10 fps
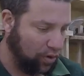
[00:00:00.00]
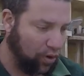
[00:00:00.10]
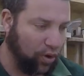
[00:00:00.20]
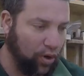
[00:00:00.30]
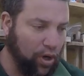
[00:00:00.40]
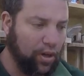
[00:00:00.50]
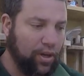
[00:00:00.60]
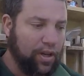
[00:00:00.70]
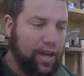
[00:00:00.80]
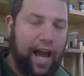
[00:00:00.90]

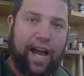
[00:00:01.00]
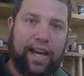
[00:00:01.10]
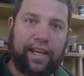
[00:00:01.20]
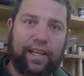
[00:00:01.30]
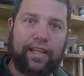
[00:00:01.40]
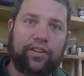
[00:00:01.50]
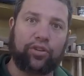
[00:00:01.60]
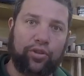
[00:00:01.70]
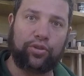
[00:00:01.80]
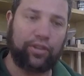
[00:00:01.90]
or a
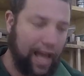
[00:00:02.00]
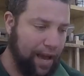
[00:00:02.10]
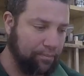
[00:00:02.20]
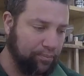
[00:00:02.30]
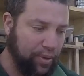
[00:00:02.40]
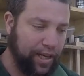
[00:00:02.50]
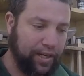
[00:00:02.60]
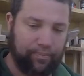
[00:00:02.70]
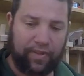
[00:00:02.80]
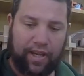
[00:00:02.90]
glue lam
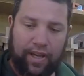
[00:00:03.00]
beam.